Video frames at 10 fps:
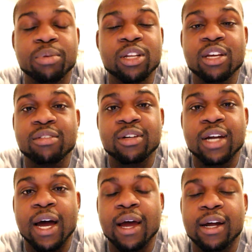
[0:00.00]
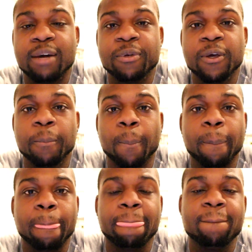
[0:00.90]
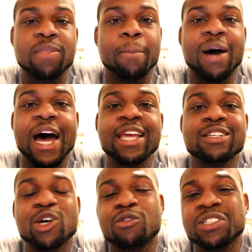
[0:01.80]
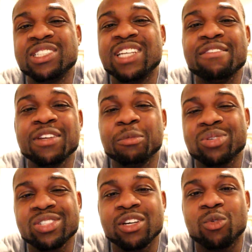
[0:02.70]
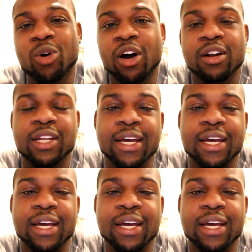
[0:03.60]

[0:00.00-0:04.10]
Believe it or not, I mean, the body is over 70% water.